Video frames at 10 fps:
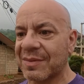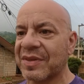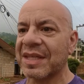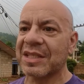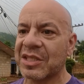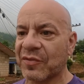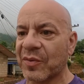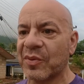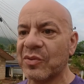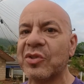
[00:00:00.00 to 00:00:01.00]
some things
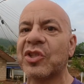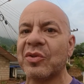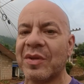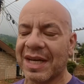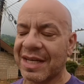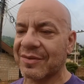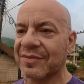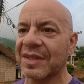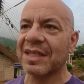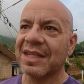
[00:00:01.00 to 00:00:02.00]
for Boon Chu to
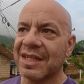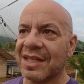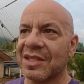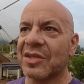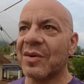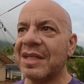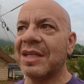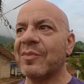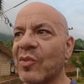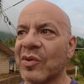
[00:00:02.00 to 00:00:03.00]
have, so I
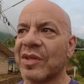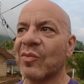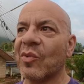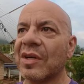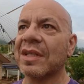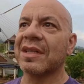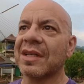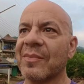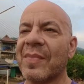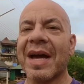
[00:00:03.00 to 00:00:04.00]
needed more than
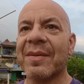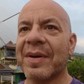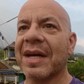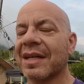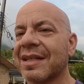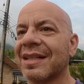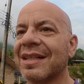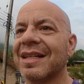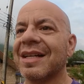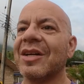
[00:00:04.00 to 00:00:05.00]
one backpack.
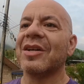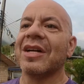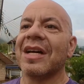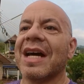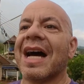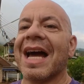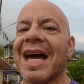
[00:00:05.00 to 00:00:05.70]
I